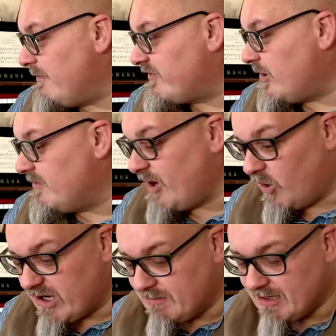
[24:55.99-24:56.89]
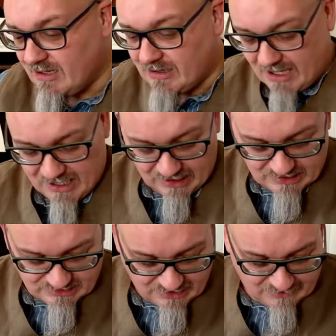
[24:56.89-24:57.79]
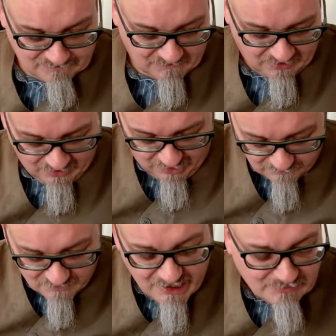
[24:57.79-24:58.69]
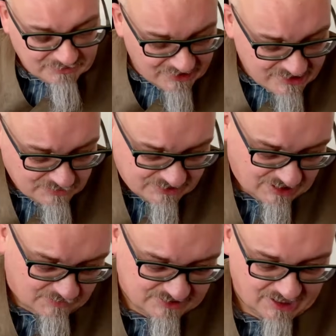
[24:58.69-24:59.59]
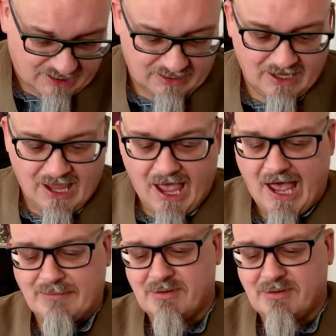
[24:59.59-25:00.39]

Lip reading: from the Orry Mill, and very pleased was I. And by